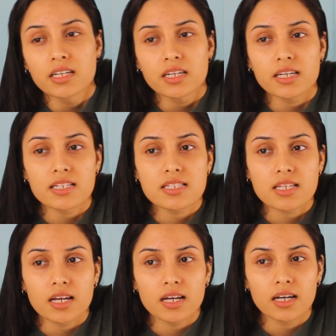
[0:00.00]
It's
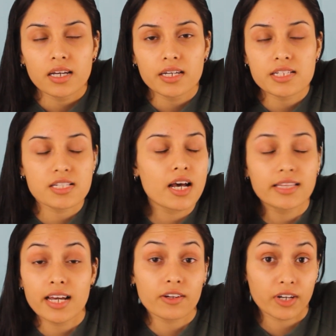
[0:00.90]

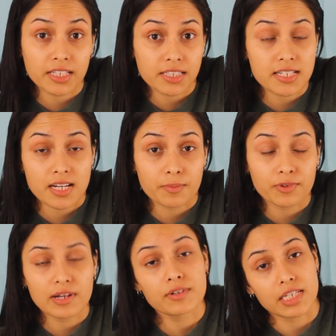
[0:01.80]
not that great this time
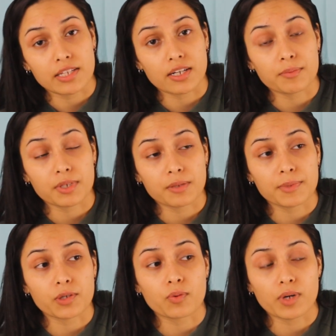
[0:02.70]
around either, I'm gonna
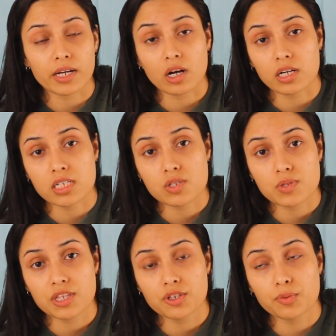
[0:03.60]
be quite honest
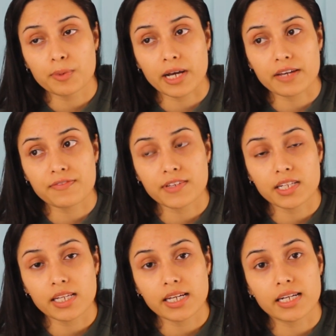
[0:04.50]
with you, but I
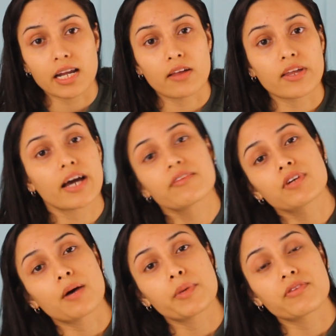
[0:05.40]
feel like now that I've
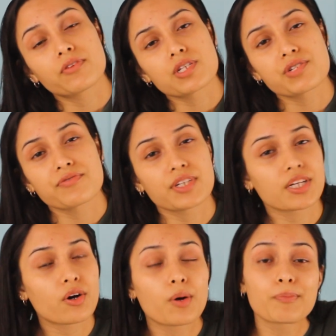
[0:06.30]
got my first
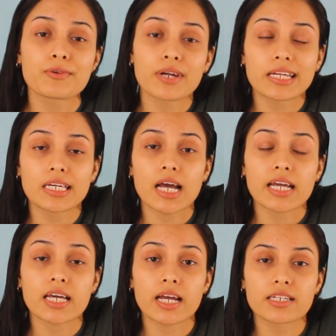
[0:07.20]
video up and ready, I
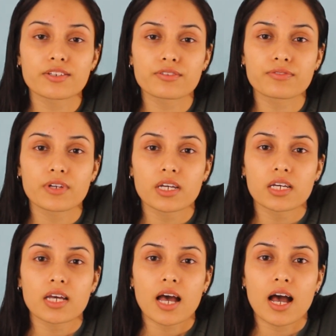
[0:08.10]
kind of
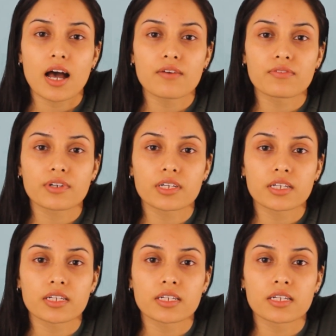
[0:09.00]
have
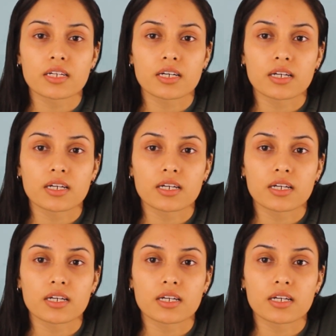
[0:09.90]
an